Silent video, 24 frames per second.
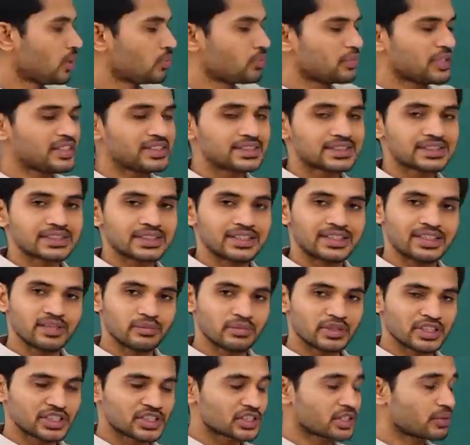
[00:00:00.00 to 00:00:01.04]
means
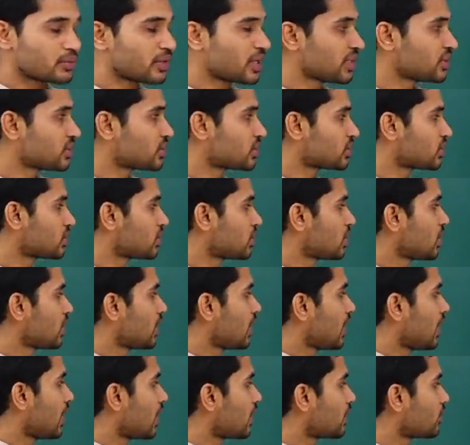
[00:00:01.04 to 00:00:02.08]
diminished image
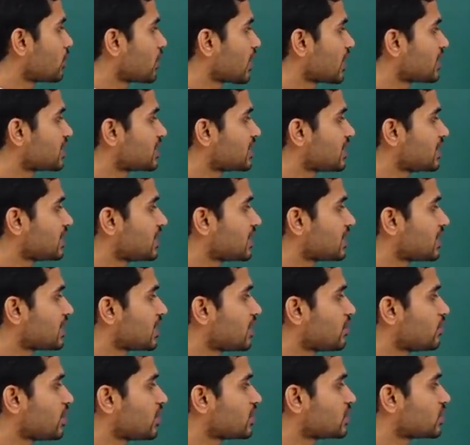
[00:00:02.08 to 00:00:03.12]
and you can see that the
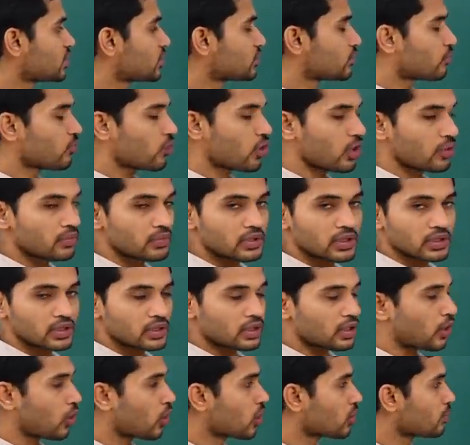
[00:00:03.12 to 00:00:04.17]
image is formed
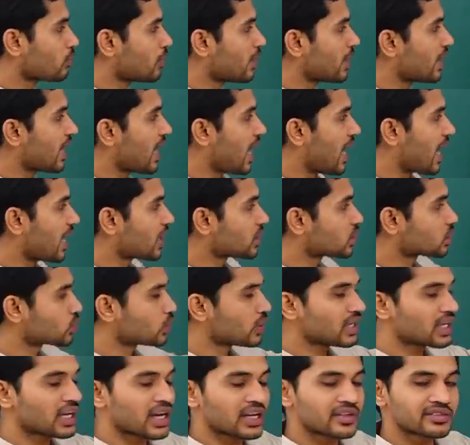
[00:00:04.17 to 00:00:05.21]
not by
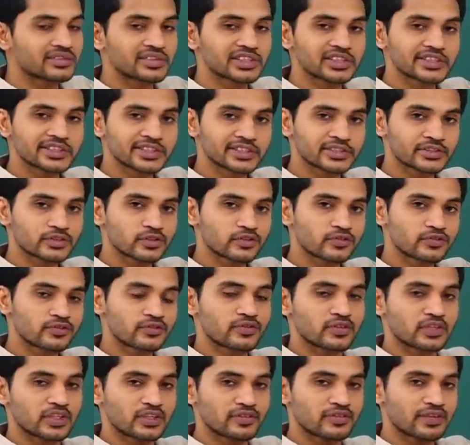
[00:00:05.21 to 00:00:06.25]
actual convergence of
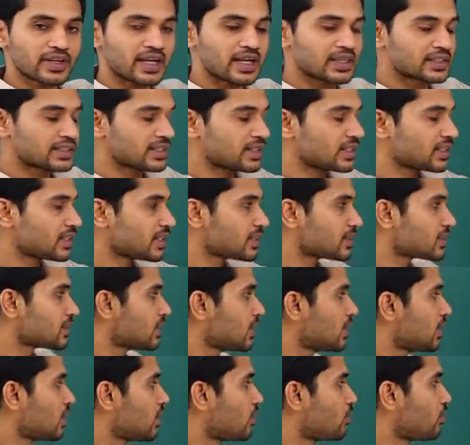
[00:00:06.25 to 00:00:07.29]
refracted rays,
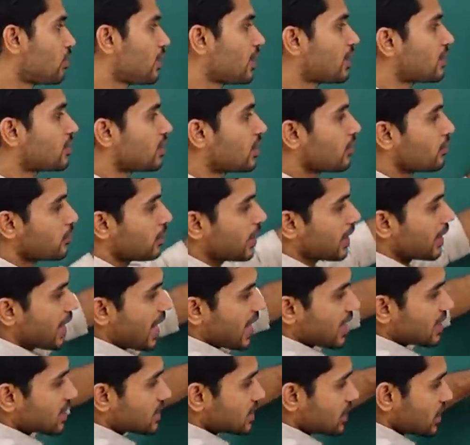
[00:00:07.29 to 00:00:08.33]
but by
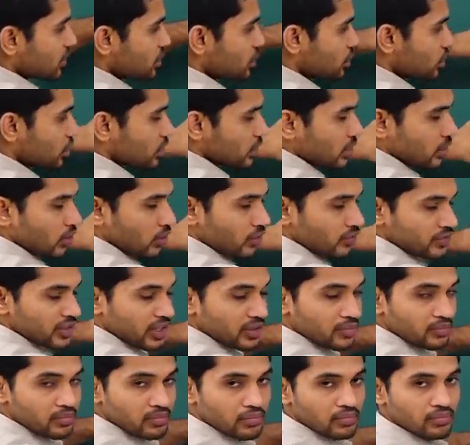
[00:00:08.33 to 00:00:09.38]
extension of
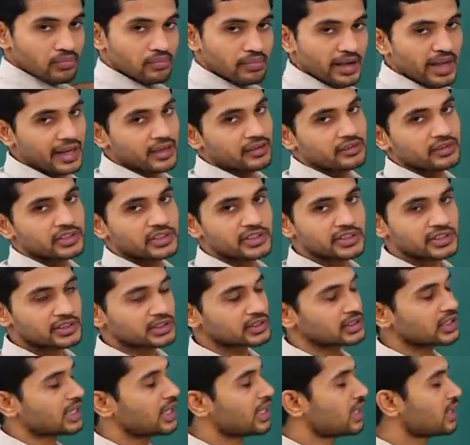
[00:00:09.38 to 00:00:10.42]
them
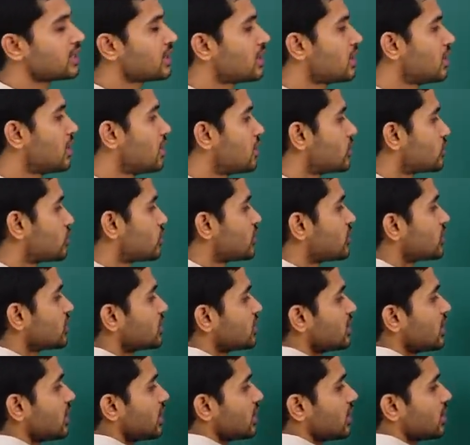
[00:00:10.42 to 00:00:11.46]
backwards correct. So, this
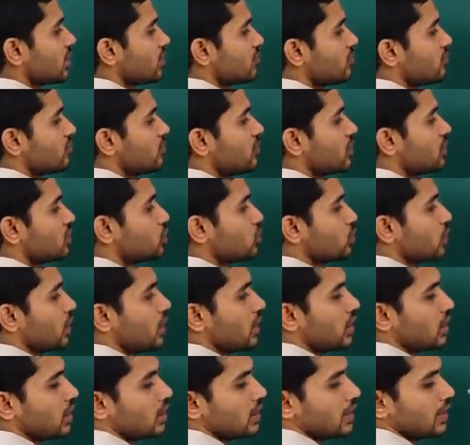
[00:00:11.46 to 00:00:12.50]
is a
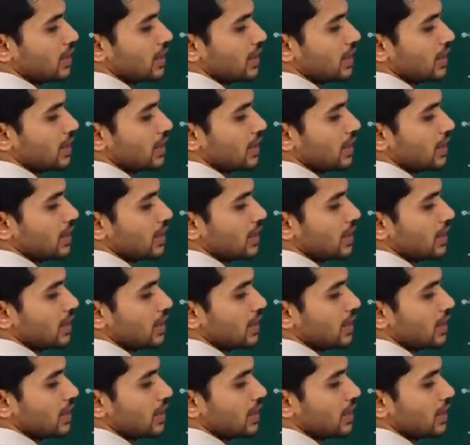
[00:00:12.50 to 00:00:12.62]
virtual